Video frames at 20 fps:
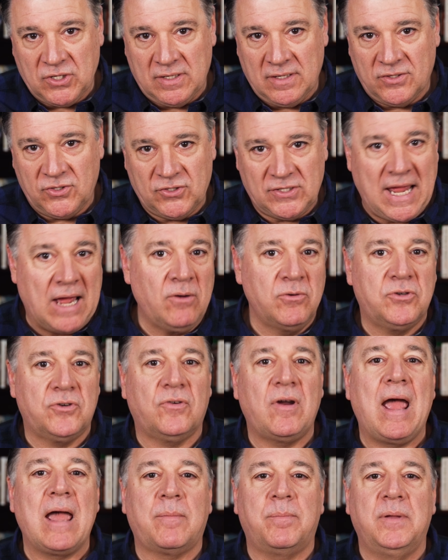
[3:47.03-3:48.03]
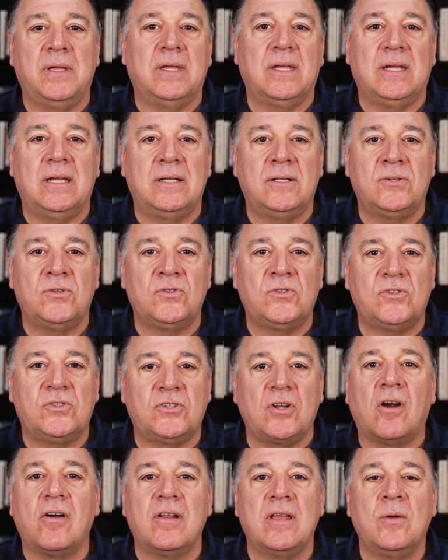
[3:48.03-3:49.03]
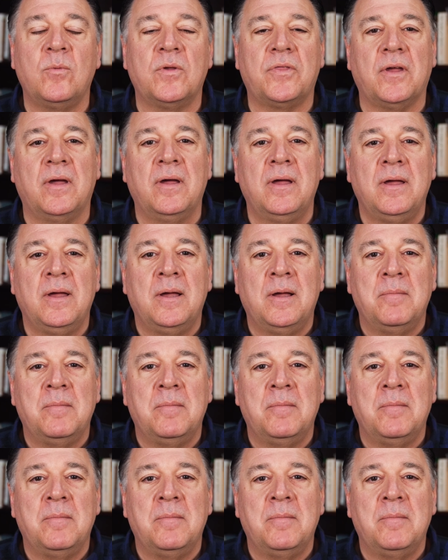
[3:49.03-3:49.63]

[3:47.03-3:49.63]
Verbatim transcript: and the soundtrack begins, starting with a